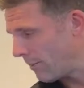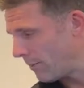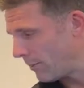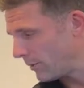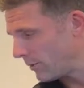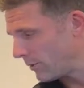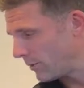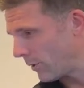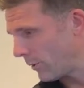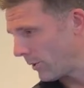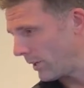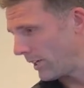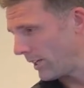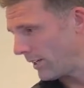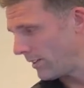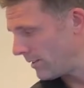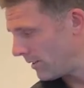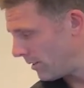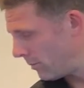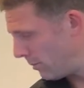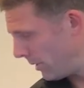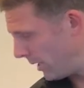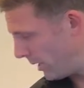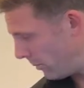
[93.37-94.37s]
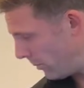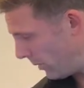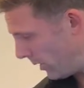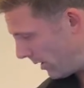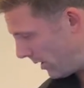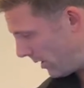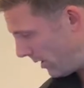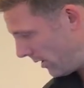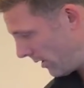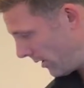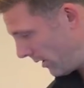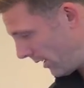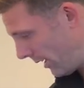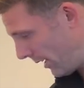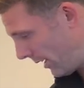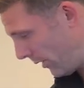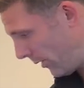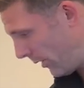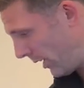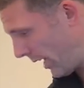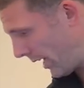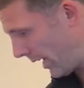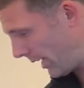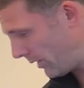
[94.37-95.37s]
it needs to be with, you know,
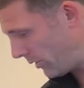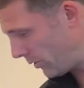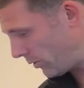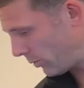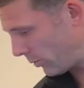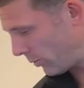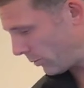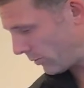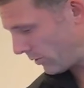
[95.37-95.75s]
angels,